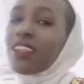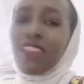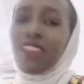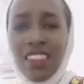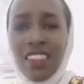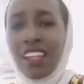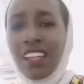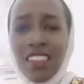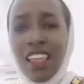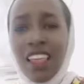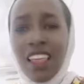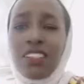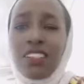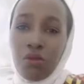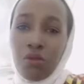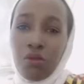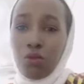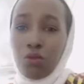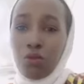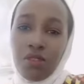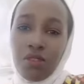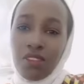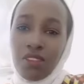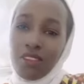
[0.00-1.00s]
That is
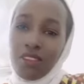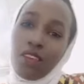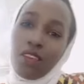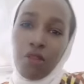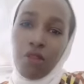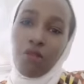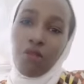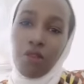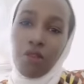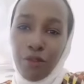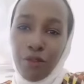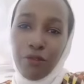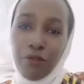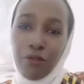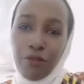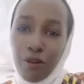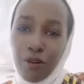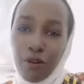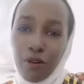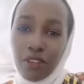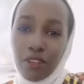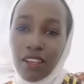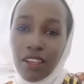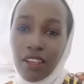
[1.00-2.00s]
what they could
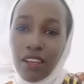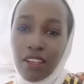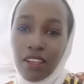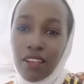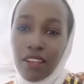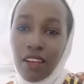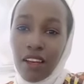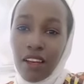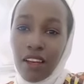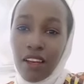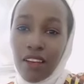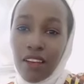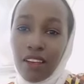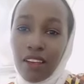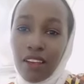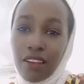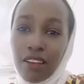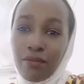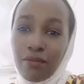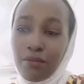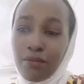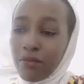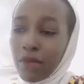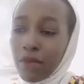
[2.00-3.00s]
afford.
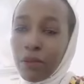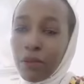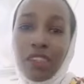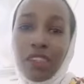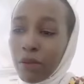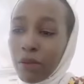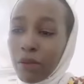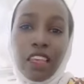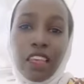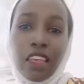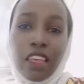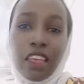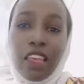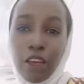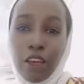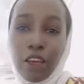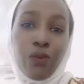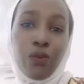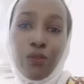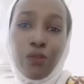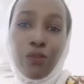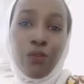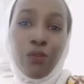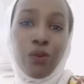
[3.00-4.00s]
Maybe they gave
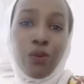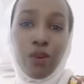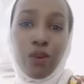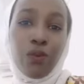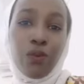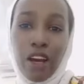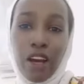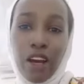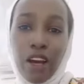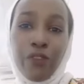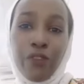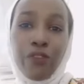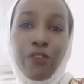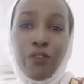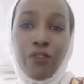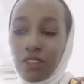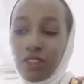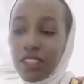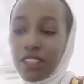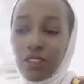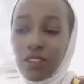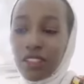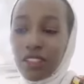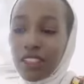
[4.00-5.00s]
you
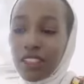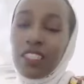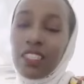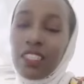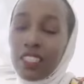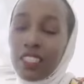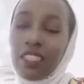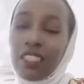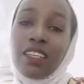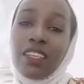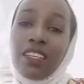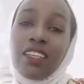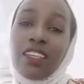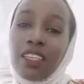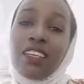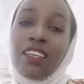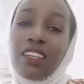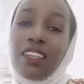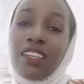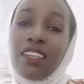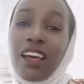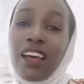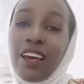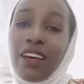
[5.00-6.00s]
food in
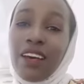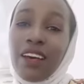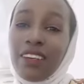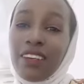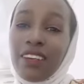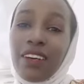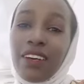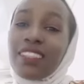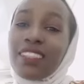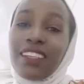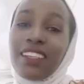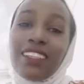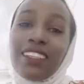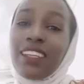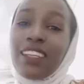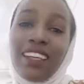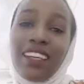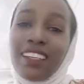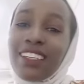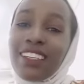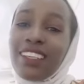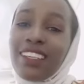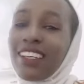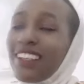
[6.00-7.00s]
a
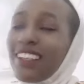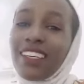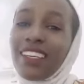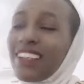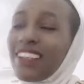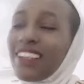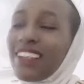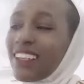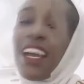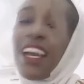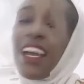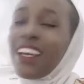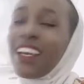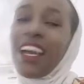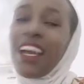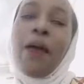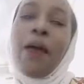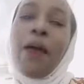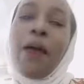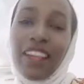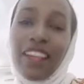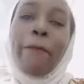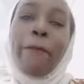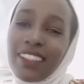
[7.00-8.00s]
tattered
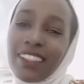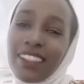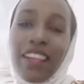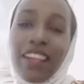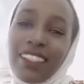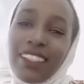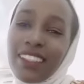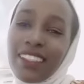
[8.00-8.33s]
plate.